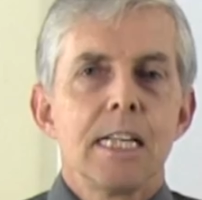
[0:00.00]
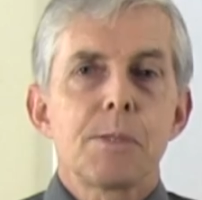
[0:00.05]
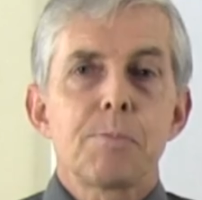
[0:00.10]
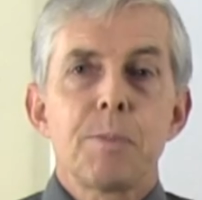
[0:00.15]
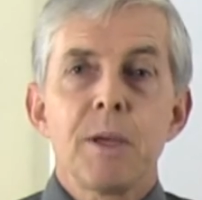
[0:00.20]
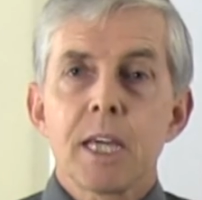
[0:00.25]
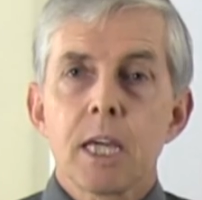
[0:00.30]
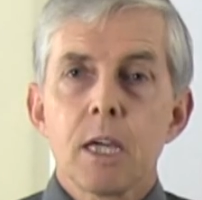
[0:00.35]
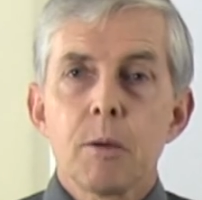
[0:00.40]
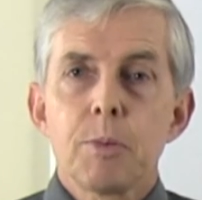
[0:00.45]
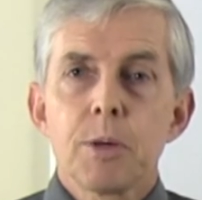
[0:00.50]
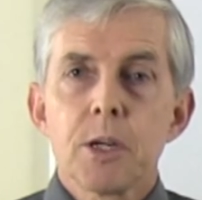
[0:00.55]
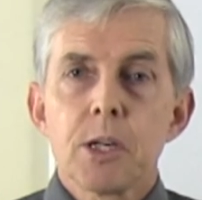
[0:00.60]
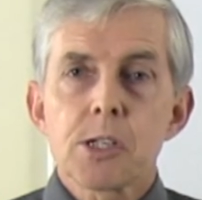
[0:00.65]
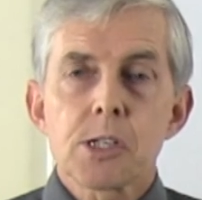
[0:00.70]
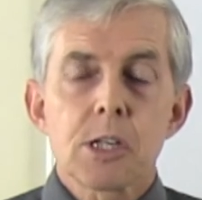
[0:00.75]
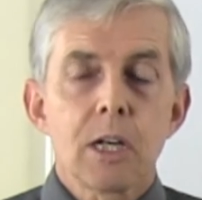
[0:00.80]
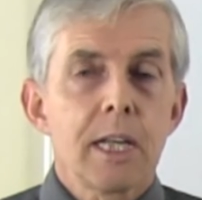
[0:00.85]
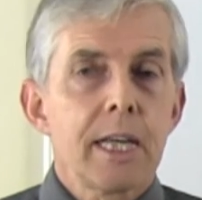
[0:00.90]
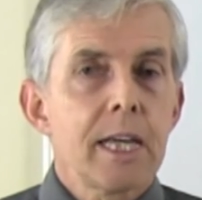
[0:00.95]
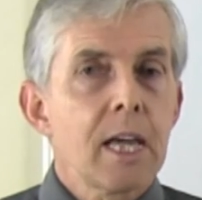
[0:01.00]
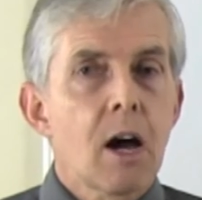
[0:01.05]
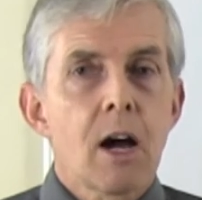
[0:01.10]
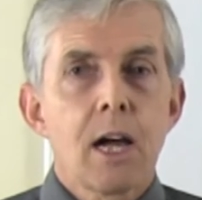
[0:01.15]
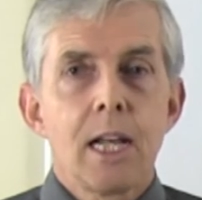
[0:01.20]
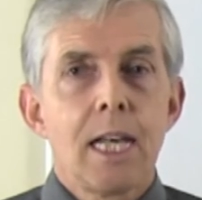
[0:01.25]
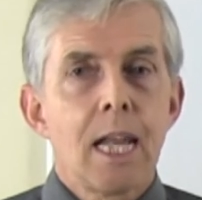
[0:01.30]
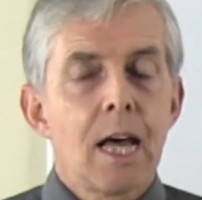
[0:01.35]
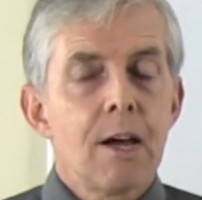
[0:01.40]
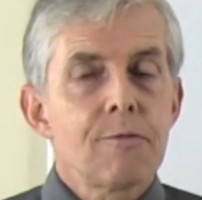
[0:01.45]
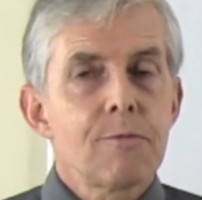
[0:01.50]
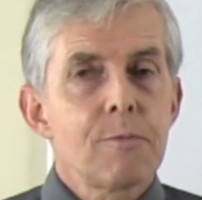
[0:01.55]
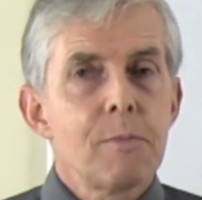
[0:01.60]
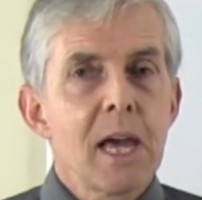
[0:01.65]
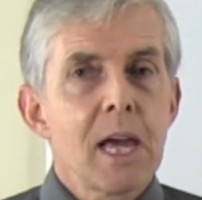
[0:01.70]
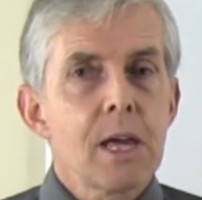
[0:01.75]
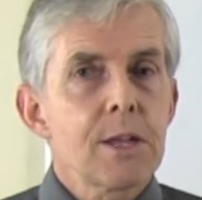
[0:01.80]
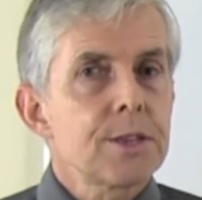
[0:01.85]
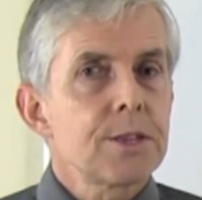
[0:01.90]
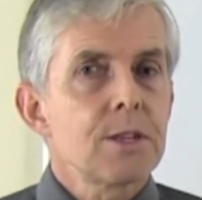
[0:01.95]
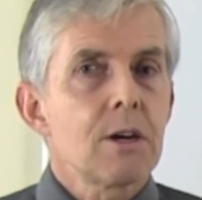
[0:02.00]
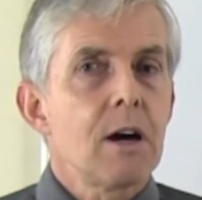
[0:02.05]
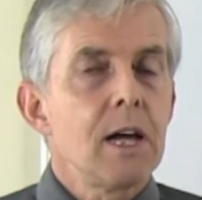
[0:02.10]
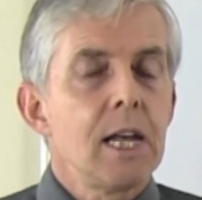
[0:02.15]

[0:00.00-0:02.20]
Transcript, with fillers: Speaking personally, I love math,